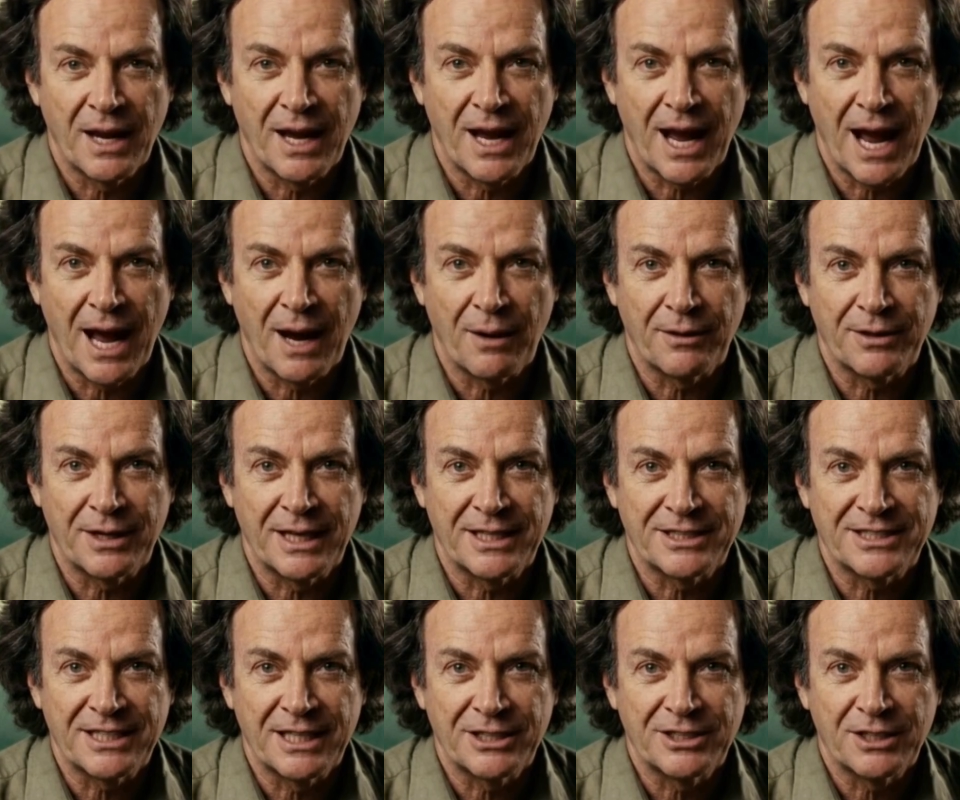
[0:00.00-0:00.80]
how
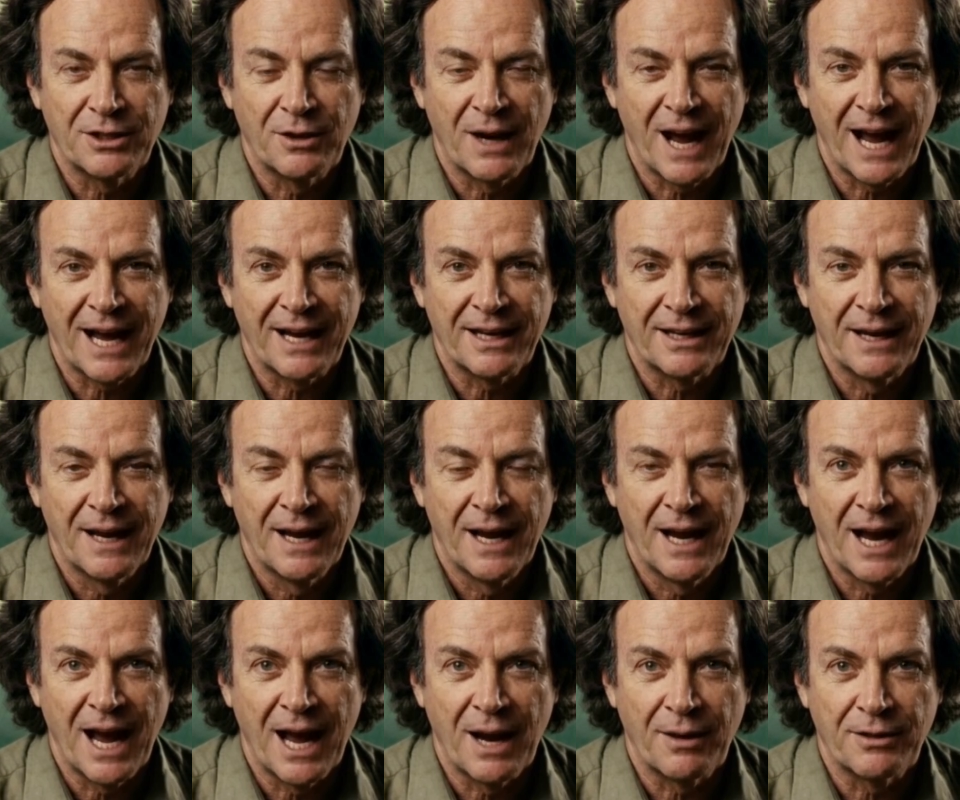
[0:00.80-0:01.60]
things interact,
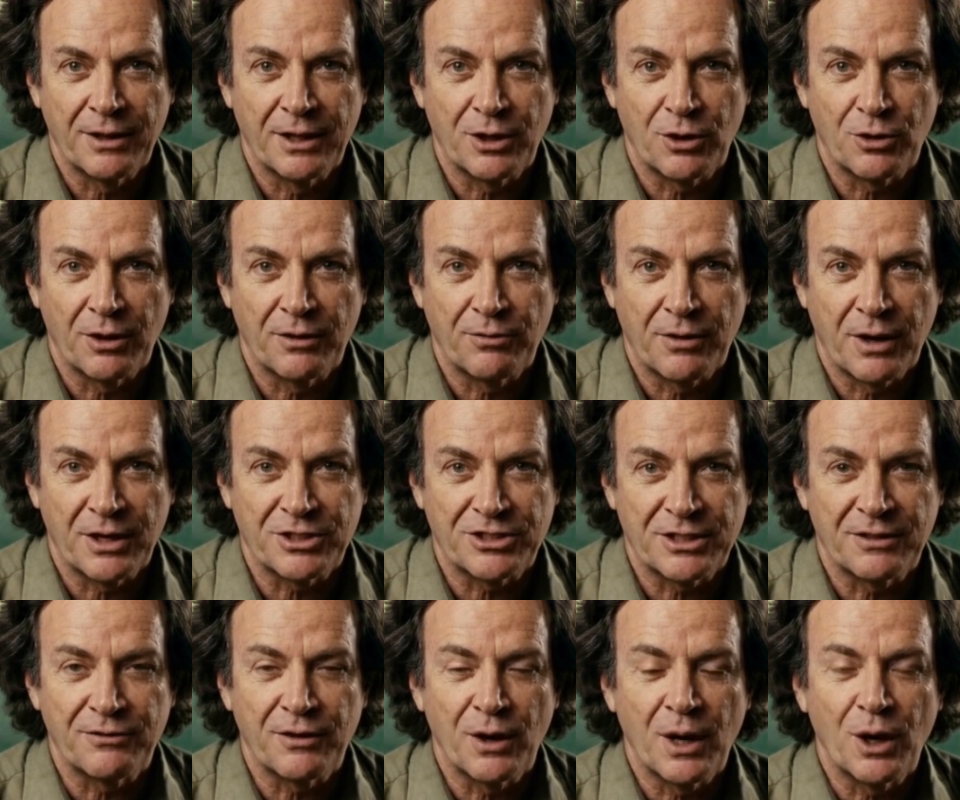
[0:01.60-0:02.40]
how the
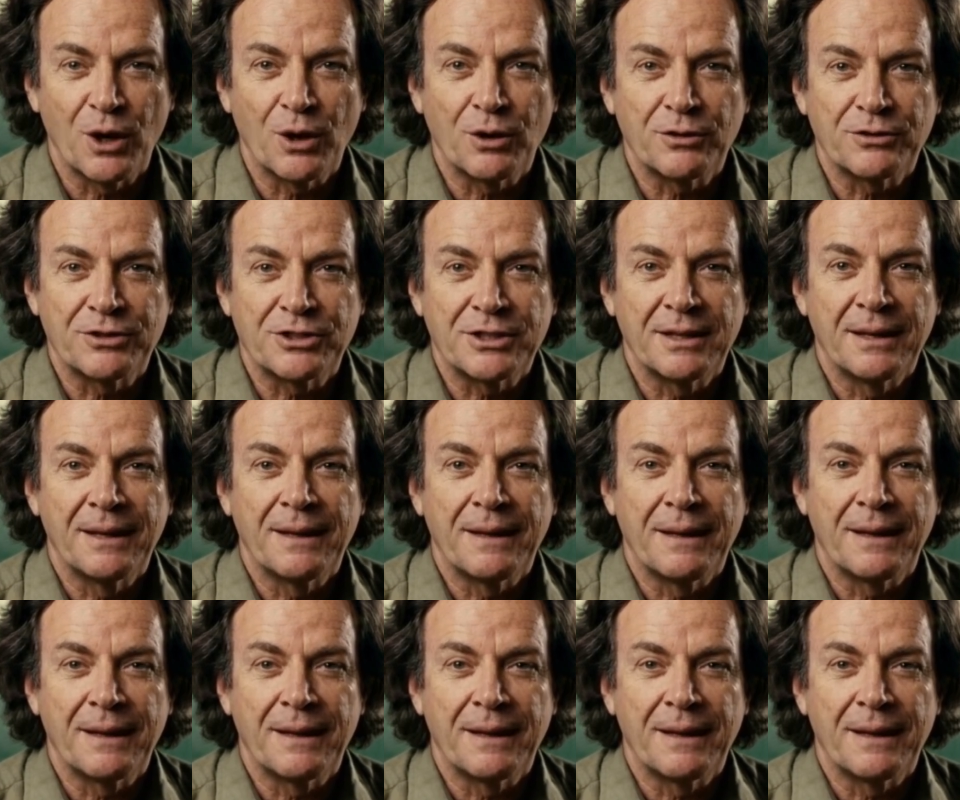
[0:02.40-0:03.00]
universe evolves.